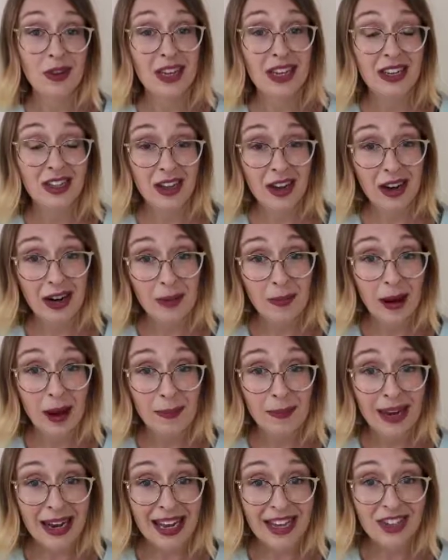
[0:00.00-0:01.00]
the entire
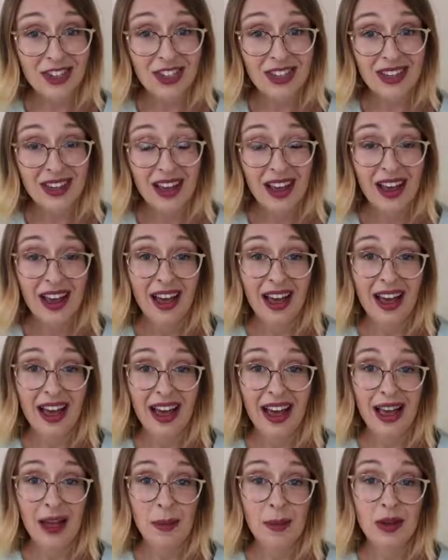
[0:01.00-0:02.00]
population,
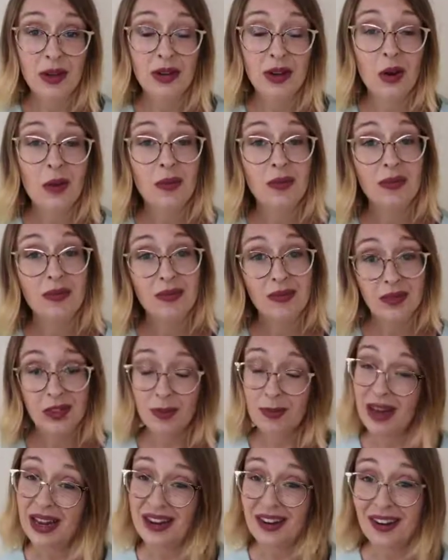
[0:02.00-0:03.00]
um, but
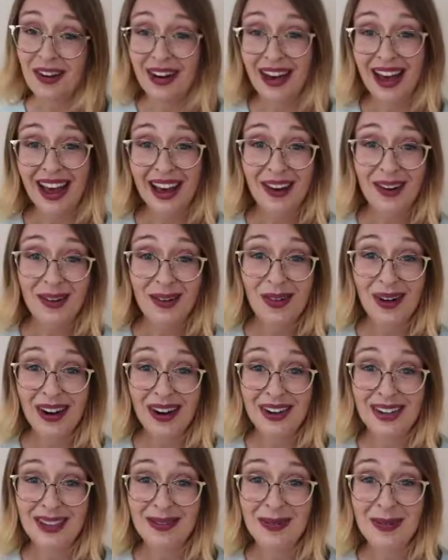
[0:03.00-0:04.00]
depending on how
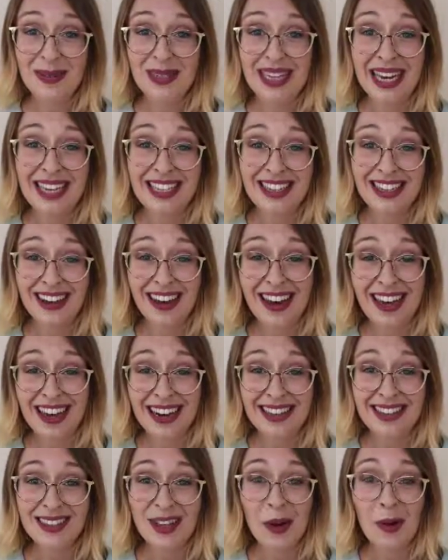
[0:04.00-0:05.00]
our supplementation
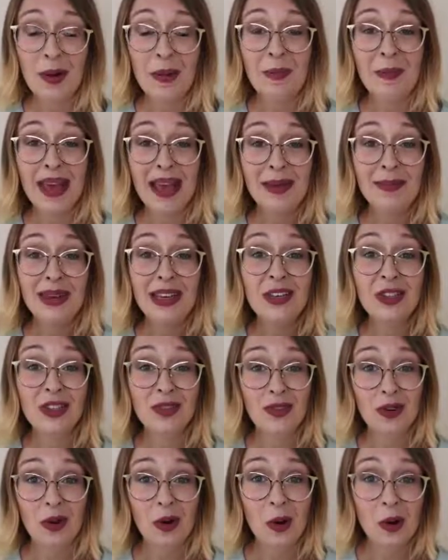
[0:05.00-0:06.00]
guidelines go, it may be
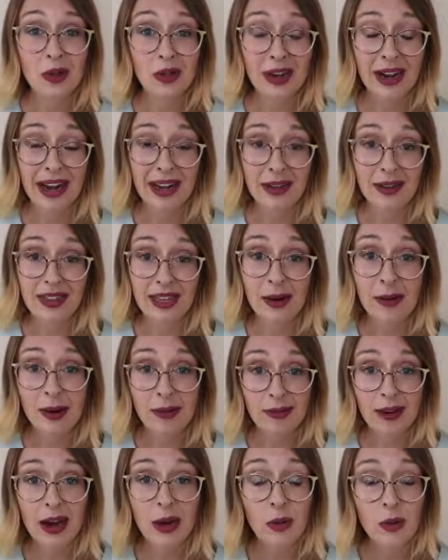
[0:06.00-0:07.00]
just for older adults.
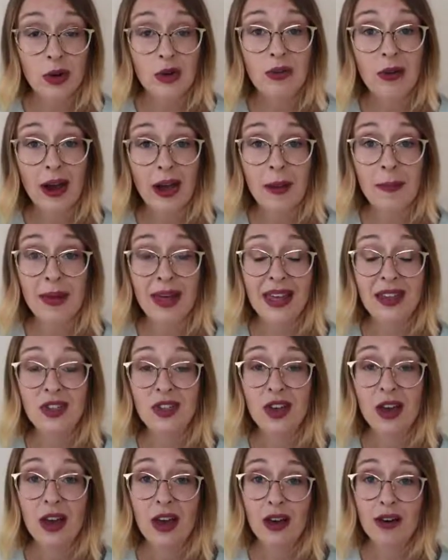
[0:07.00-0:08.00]
However, I would
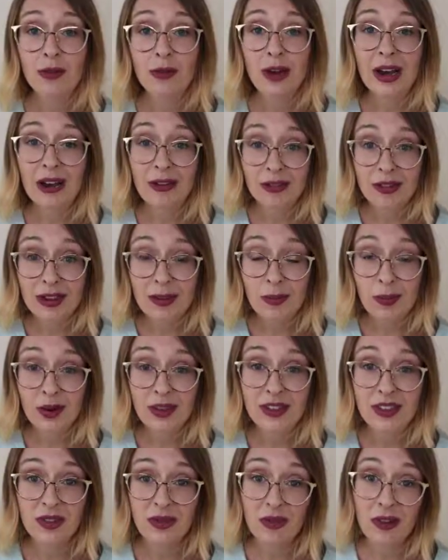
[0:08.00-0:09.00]
recommend for every
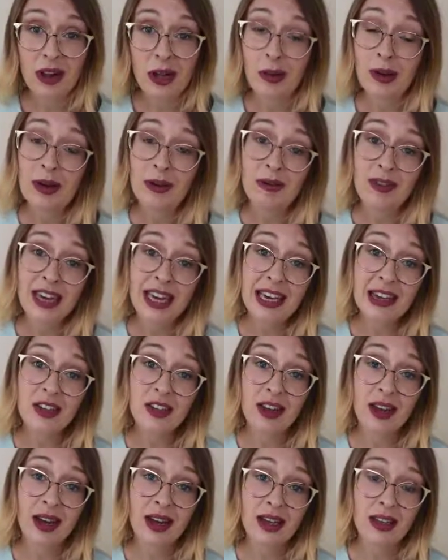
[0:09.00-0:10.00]
person following a vegan
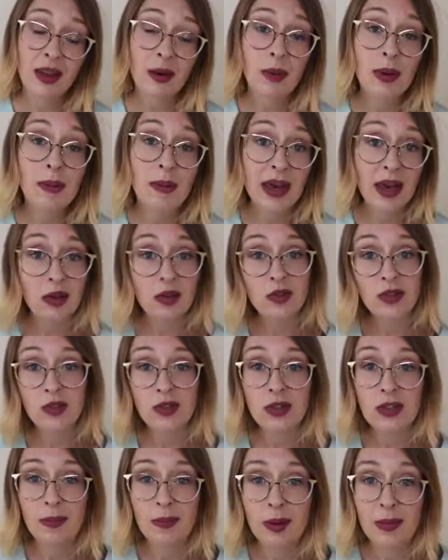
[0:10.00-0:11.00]
diet that we may also
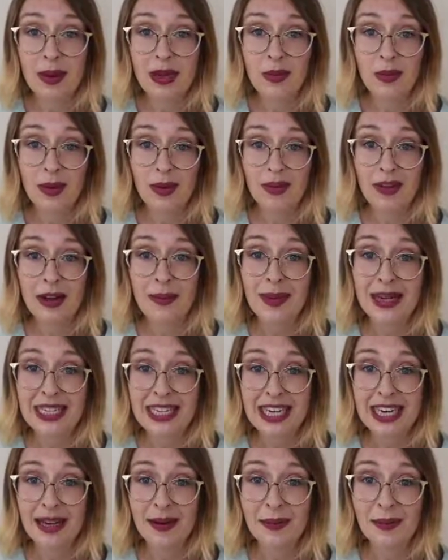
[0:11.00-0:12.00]
supplement with vitamin
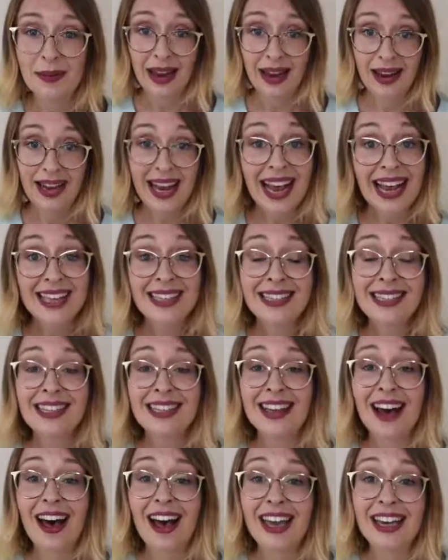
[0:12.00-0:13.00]
D. Next
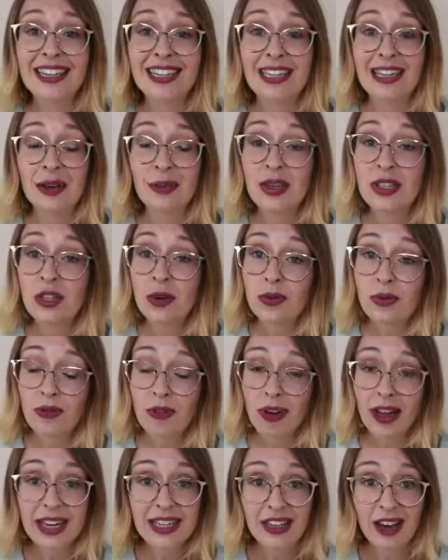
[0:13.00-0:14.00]
is iodine, and we don't
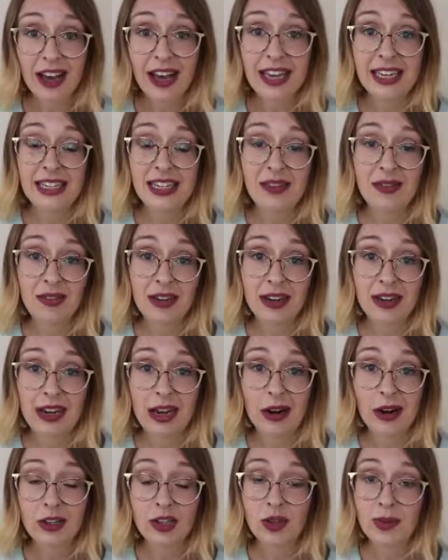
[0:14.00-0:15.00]
find iodine very
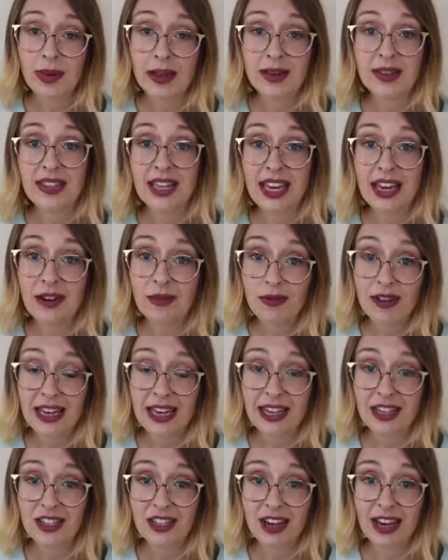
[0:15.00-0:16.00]
large amounts in
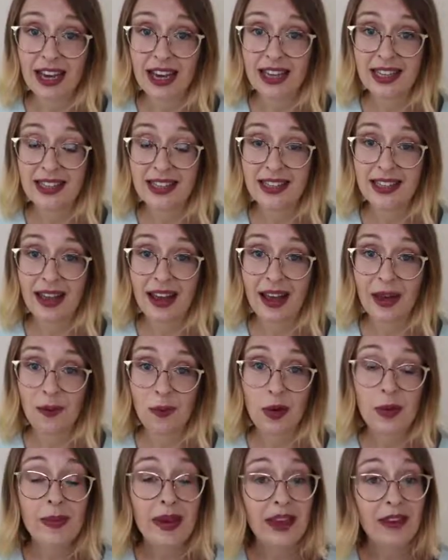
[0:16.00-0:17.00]
vegan diets.
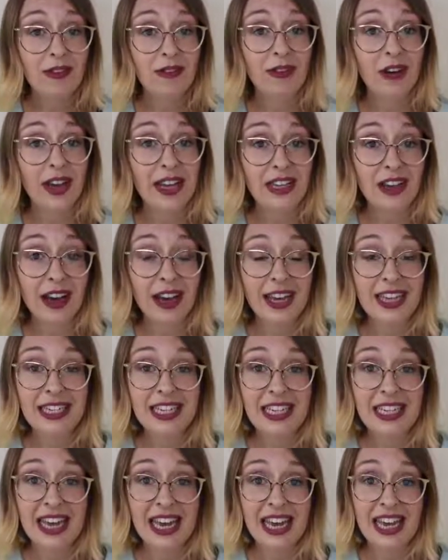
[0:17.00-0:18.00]
Um, we may find
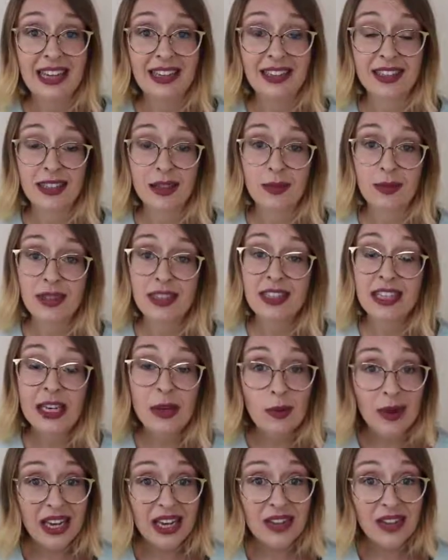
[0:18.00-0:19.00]
iodine in some
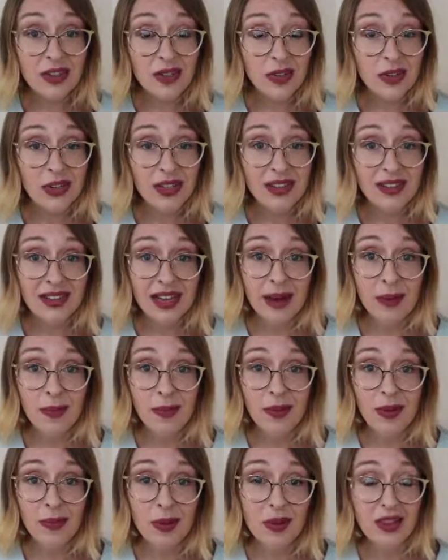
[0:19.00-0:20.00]
seaweeds, for
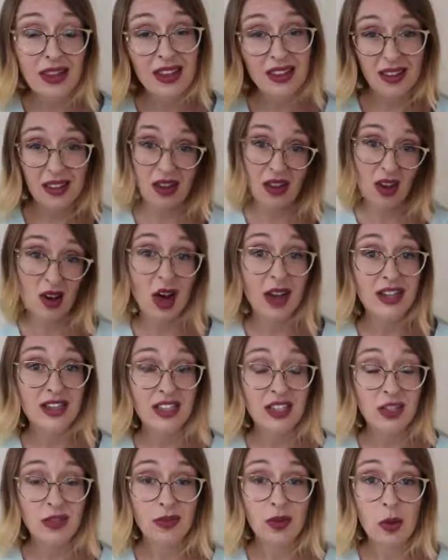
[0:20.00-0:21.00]
example, but the, the
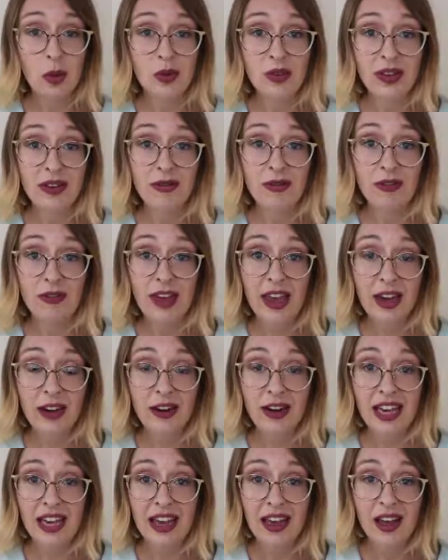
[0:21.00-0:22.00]
content of those can
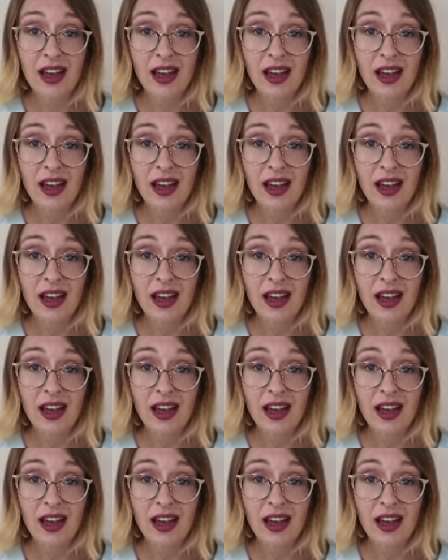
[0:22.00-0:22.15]
vary.